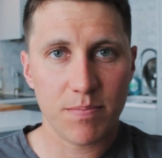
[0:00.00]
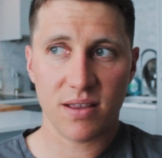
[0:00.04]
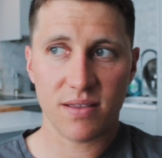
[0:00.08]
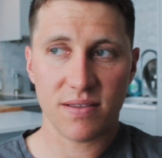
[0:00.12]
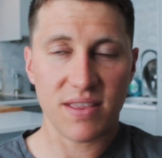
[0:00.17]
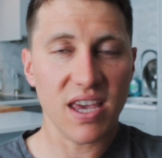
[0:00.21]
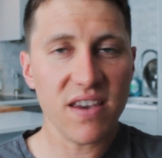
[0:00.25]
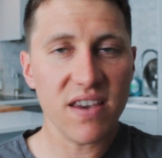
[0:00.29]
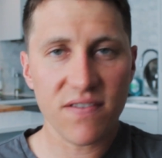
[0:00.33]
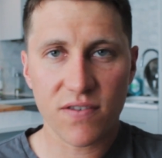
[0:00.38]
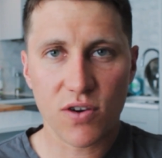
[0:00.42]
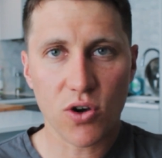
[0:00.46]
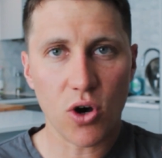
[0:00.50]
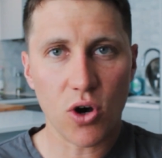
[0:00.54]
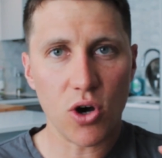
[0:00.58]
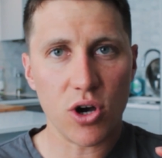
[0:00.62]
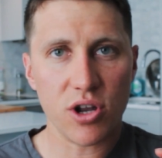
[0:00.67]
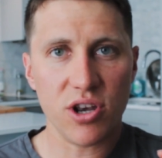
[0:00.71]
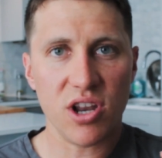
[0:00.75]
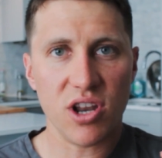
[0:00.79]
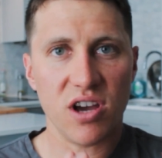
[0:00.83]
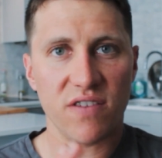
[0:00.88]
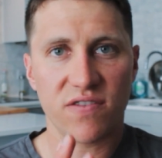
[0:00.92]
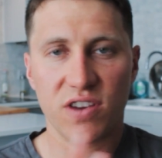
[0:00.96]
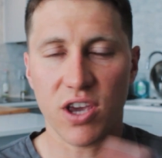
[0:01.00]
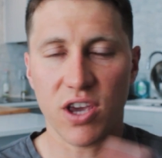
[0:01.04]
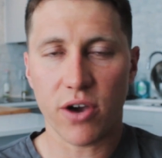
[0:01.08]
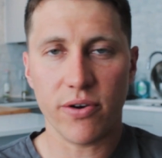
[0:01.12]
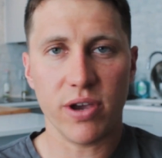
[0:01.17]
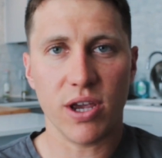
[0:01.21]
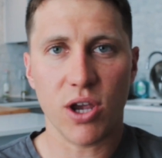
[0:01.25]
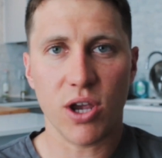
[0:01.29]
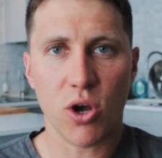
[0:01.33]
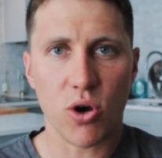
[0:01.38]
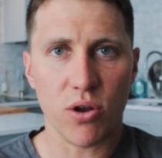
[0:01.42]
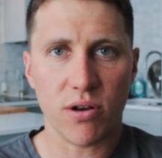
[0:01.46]
They've got enough
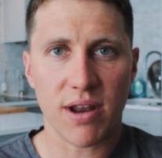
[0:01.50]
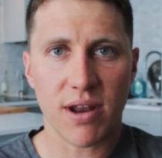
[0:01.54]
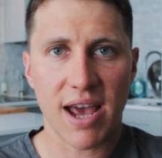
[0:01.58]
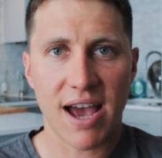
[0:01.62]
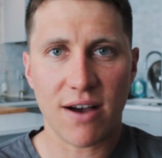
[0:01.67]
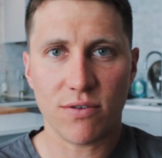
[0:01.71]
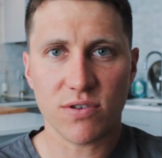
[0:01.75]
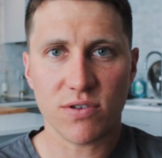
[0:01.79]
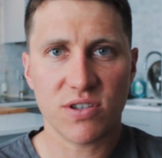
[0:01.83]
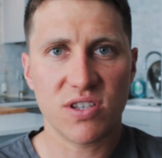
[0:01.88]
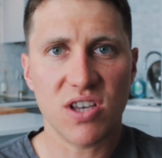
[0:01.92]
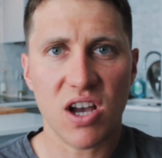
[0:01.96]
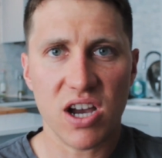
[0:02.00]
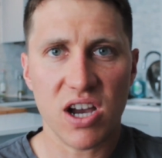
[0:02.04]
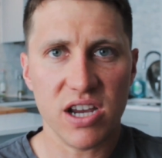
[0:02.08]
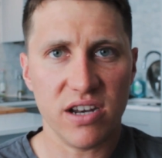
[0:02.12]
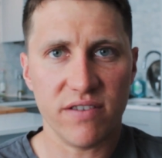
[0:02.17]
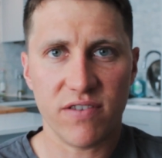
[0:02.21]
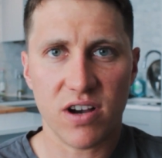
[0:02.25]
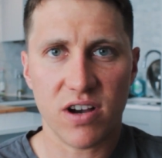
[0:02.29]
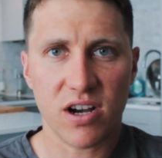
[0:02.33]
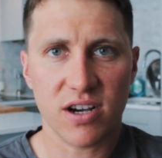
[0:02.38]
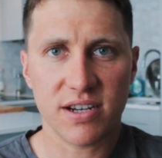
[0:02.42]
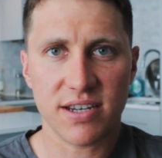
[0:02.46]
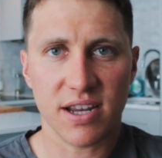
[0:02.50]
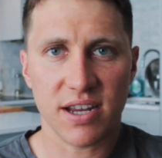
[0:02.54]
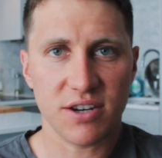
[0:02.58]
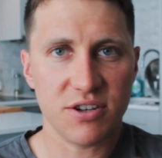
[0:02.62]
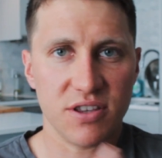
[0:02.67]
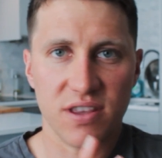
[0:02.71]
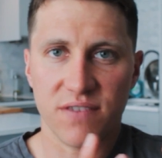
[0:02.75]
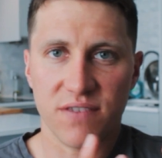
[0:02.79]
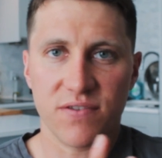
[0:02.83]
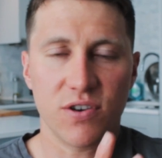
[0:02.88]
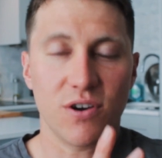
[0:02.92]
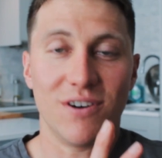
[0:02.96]
going on outside of architecture.
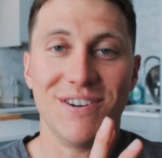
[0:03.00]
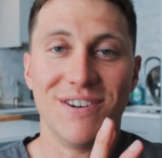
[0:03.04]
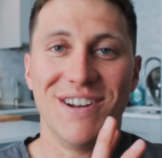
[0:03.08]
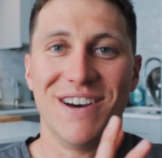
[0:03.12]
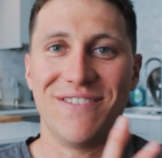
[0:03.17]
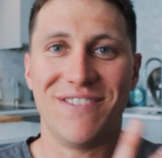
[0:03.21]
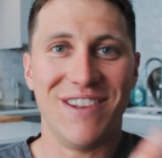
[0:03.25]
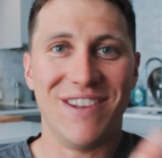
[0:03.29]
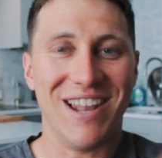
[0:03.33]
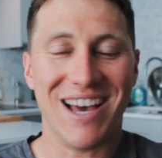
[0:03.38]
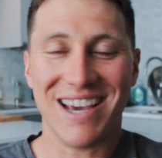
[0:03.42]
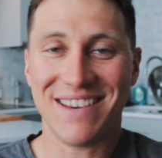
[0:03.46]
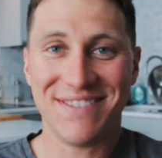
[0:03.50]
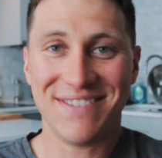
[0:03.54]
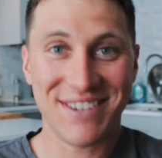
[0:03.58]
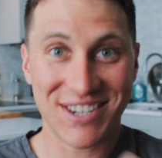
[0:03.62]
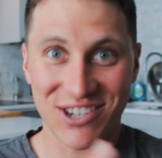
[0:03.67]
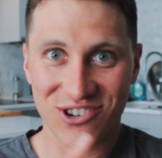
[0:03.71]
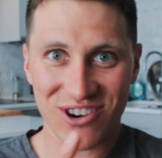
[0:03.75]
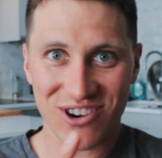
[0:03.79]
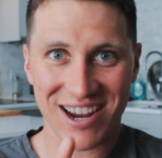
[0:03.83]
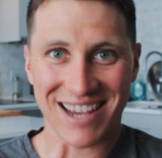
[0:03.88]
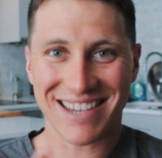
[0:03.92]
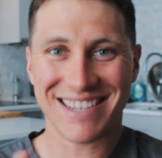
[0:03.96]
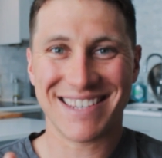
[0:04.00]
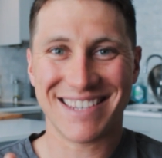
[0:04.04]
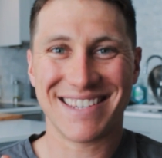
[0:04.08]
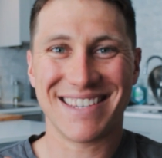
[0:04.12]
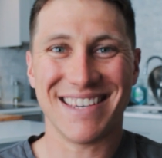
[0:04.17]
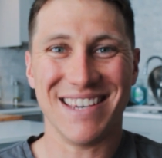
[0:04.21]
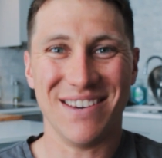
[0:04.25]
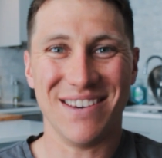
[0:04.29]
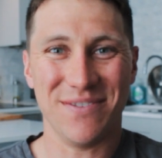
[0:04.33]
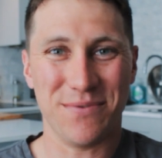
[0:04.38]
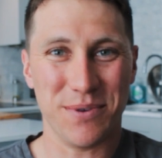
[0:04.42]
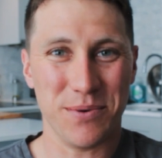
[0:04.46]
They've got enough life stress,
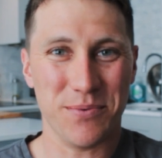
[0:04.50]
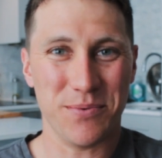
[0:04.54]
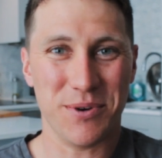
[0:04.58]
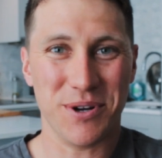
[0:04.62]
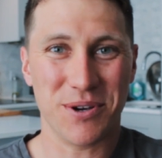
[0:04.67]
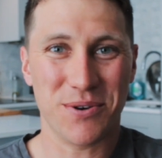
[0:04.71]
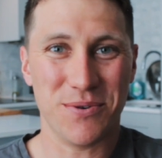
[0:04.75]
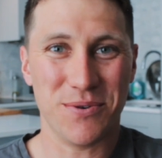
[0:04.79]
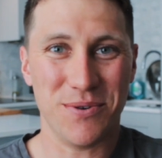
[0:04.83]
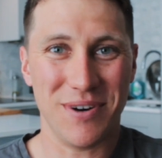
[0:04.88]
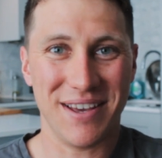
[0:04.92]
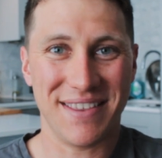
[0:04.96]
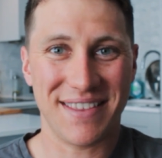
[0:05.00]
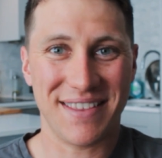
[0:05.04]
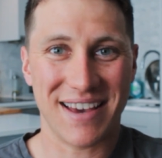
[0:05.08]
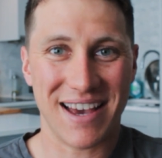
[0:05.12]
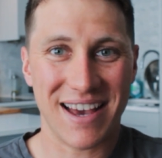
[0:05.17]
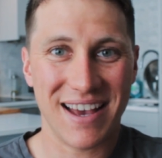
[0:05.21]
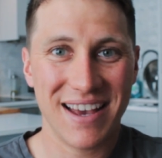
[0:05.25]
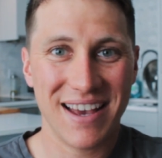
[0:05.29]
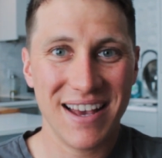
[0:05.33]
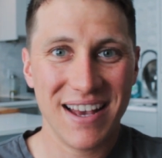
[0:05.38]
if we want to call it that.